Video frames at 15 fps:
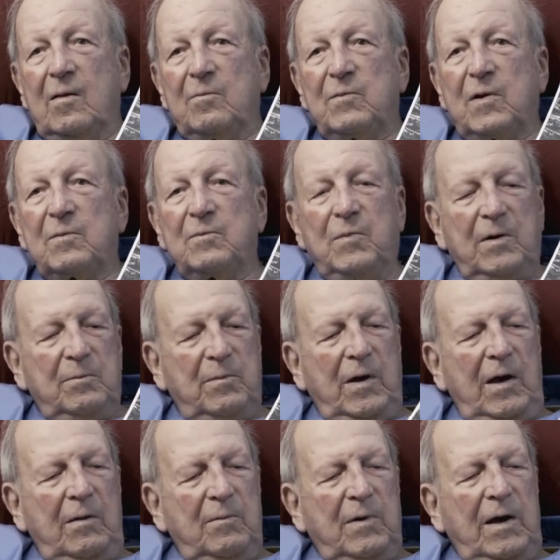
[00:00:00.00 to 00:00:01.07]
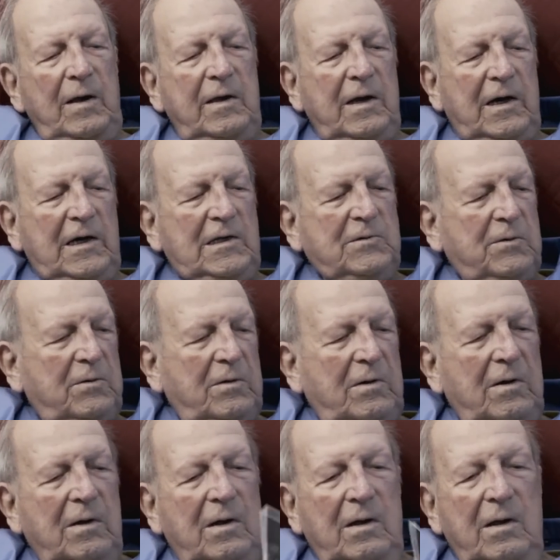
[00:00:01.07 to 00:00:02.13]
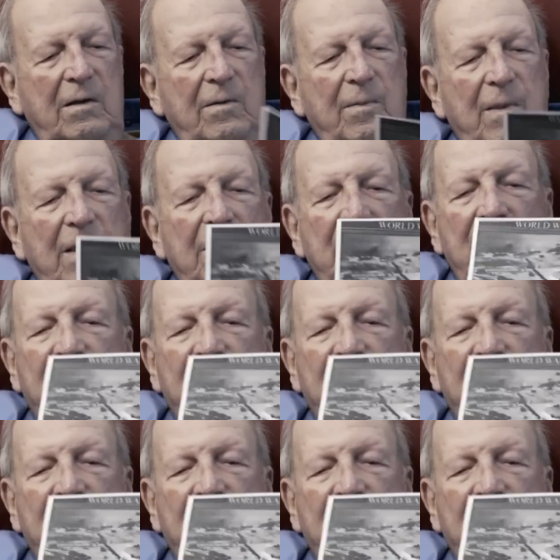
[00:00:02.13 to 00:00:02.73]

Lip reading: But my guys there were